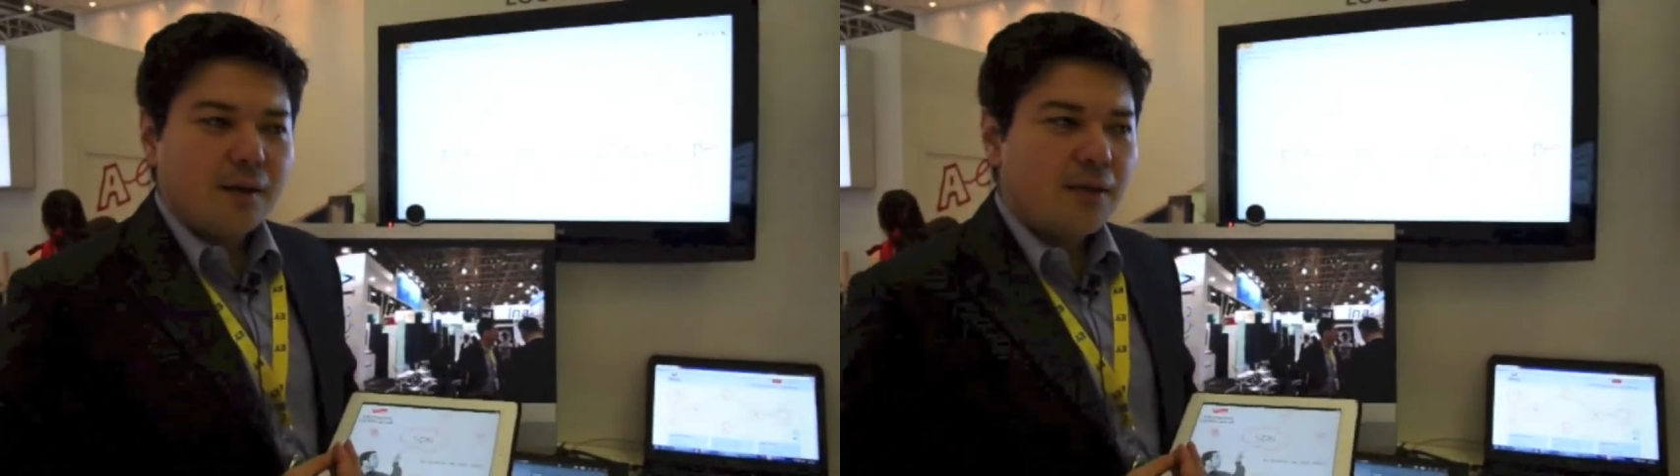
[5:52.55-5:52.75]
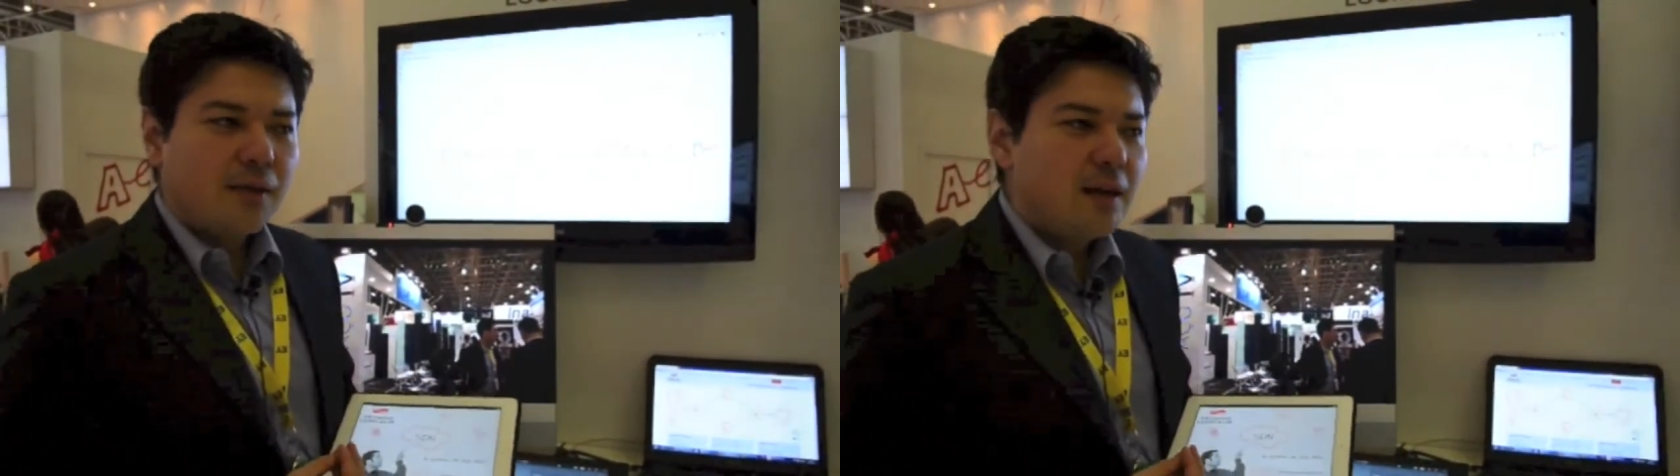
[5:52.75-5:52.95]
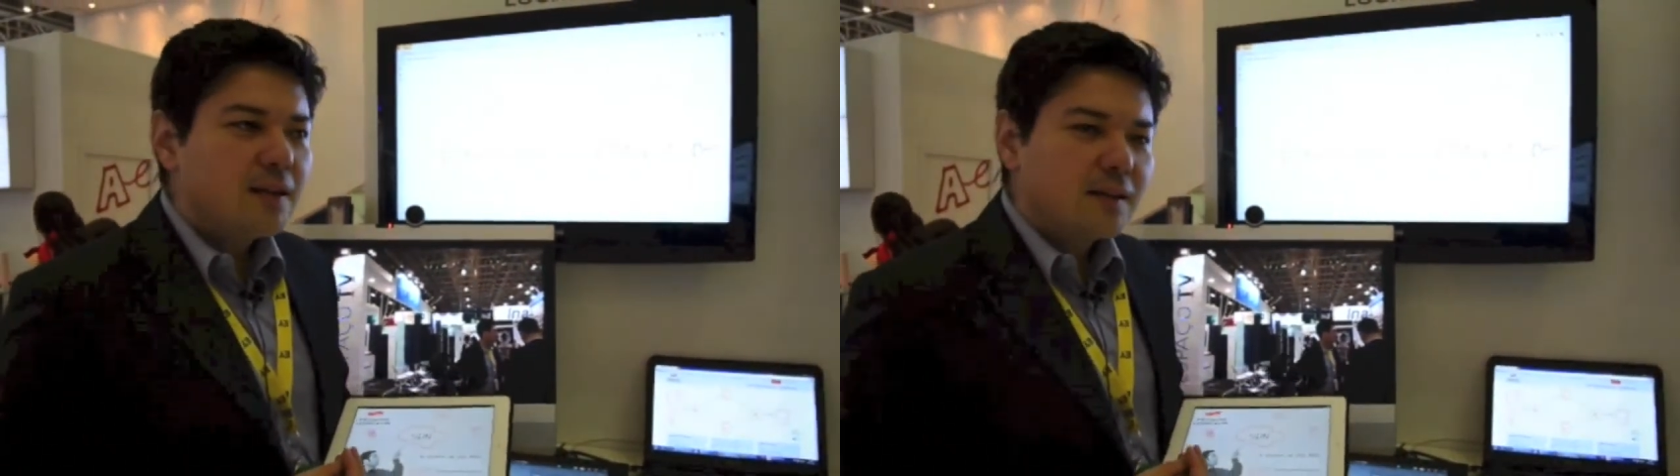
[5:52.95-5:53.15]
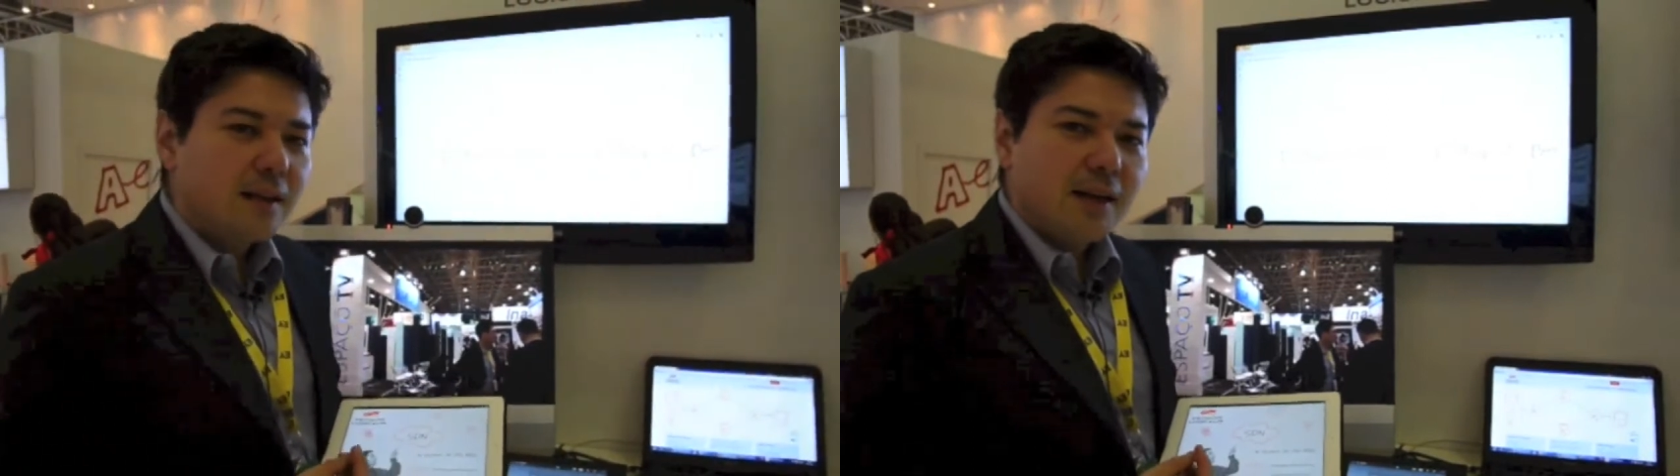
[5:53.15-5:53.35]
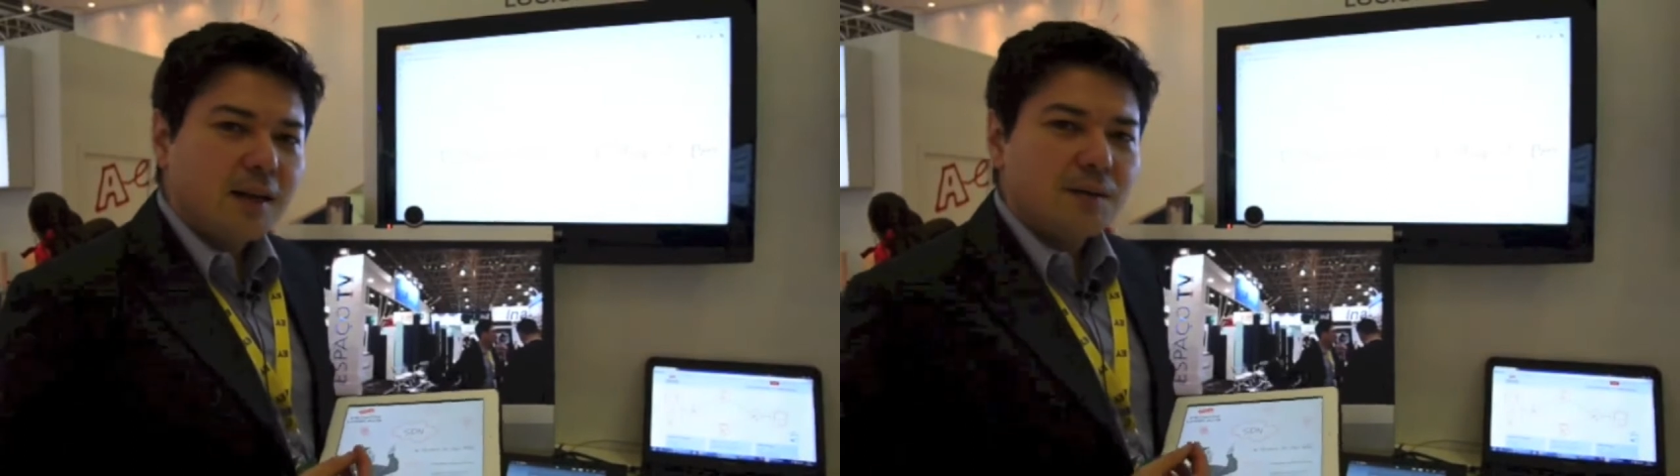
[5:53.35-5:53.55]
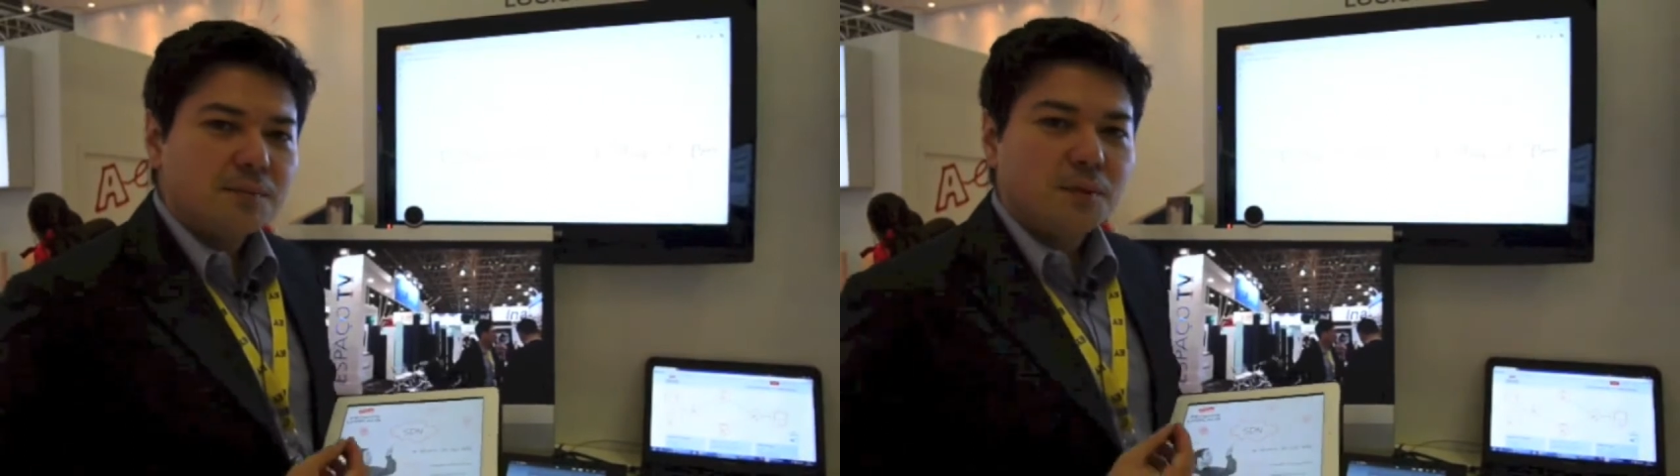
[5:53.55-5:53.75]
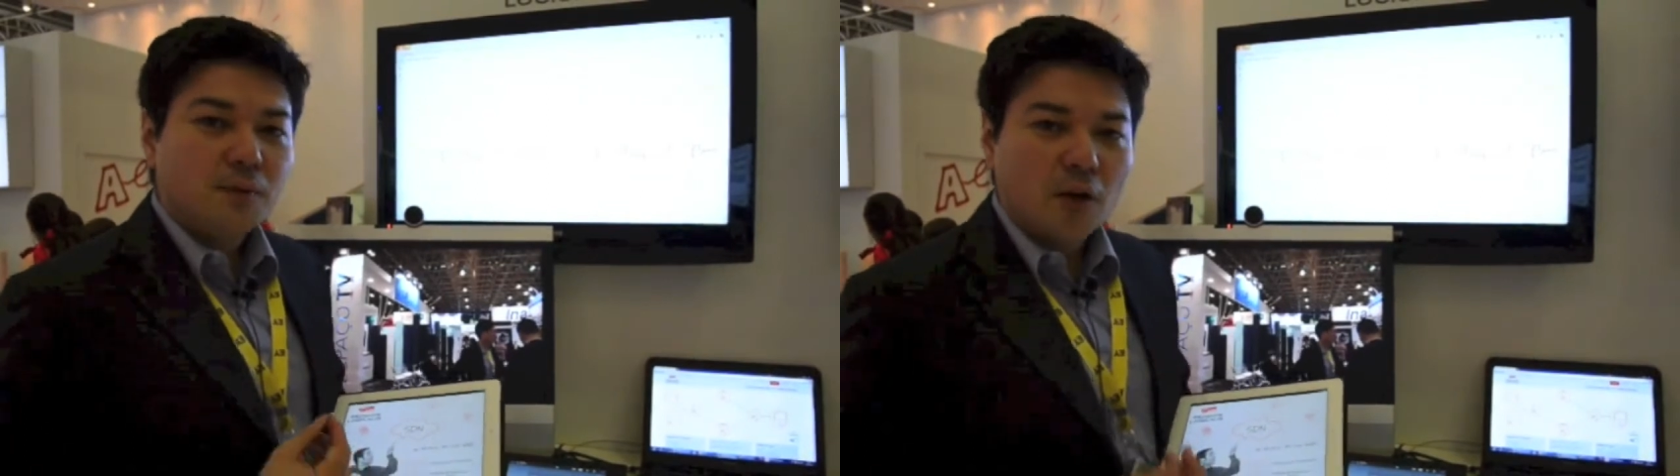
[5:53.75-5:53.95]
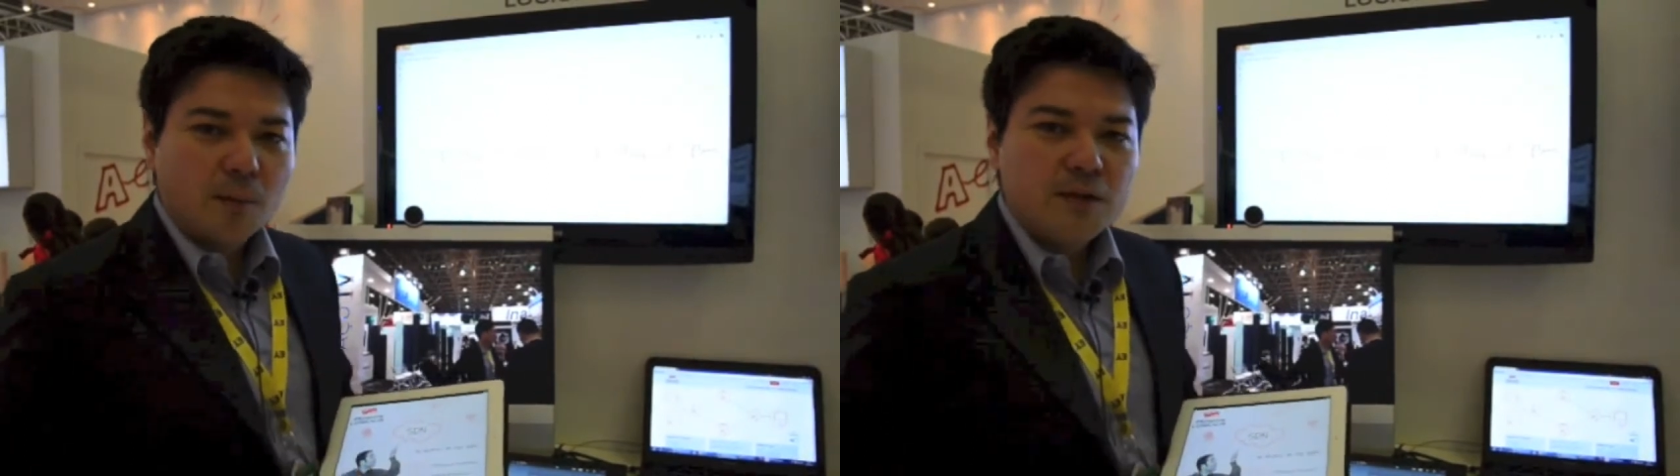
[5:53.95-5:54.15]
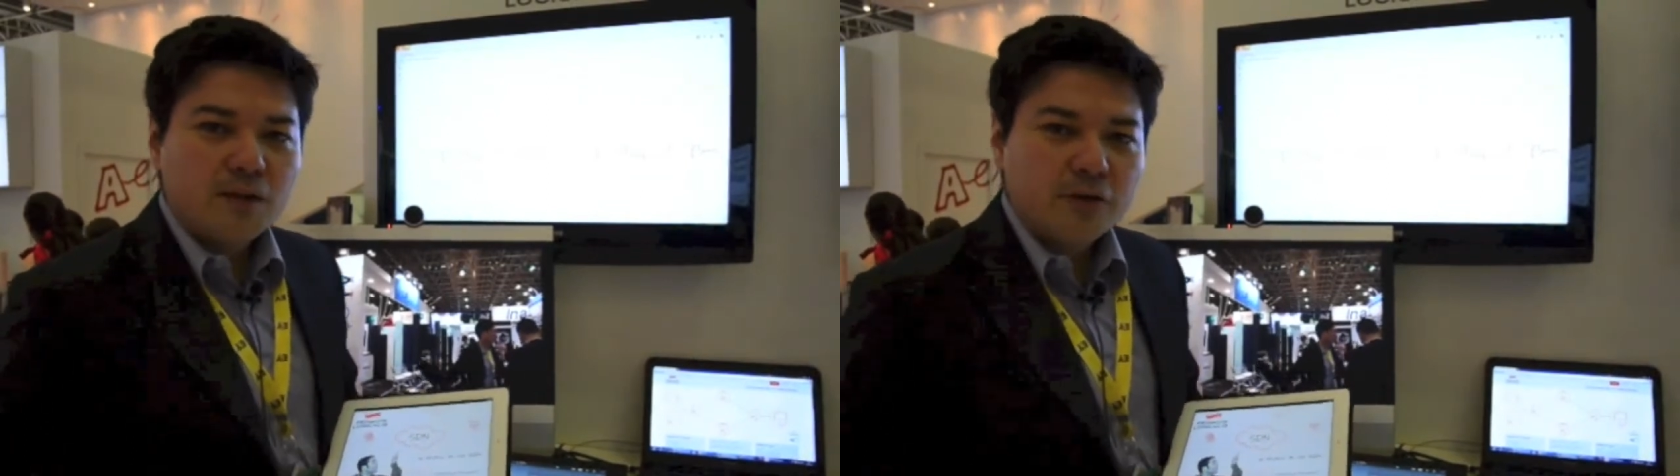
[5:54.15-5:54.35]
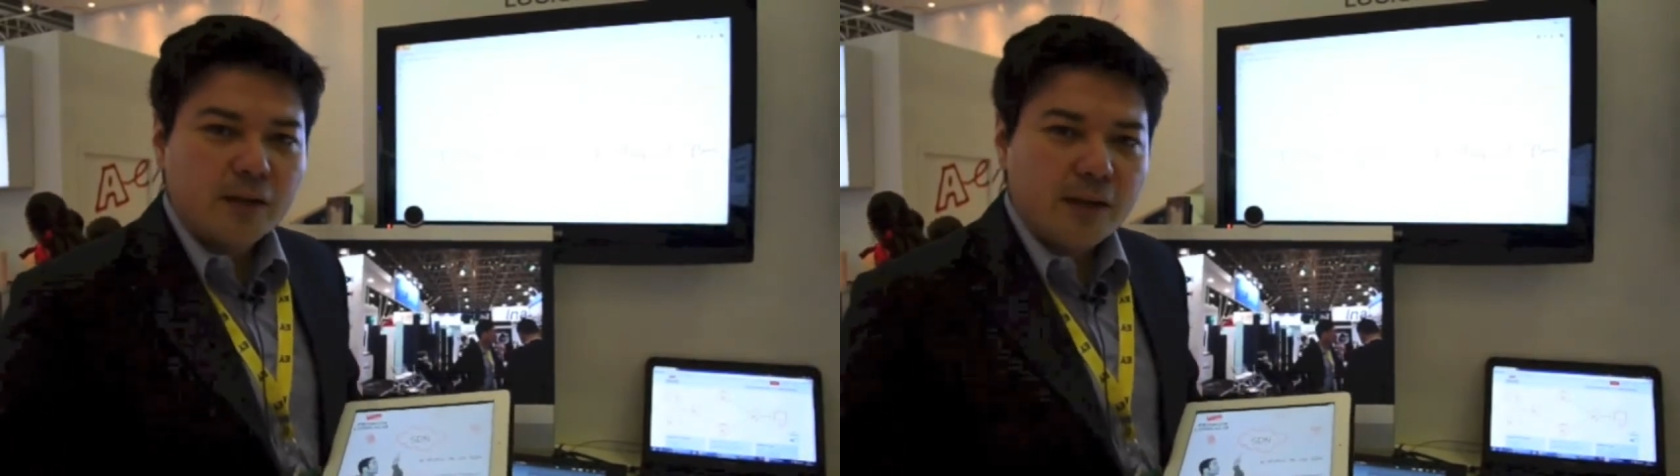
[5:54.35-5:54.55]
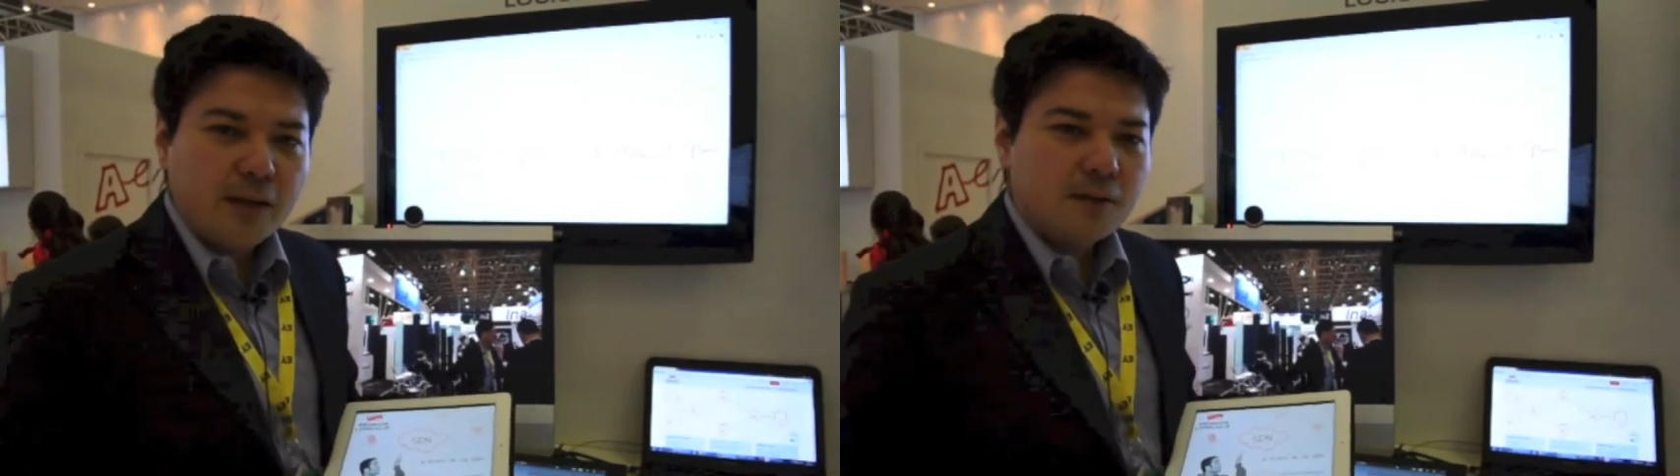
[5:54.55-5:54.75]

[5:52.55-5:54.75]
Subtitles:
things like performance of the link,